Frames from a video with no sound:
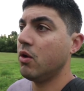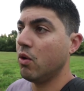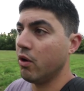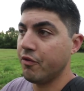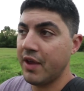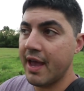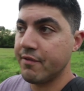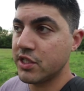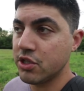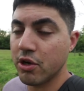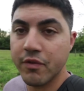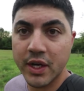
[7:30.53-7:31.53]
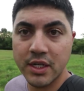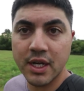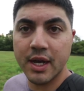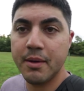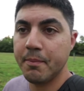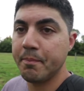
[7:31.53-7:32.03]
or if you have a survey
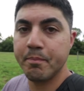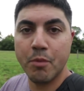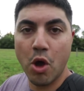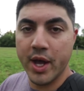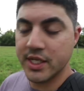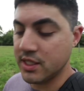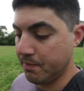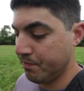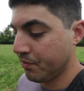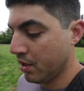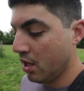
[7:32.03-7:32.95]
done, awesome.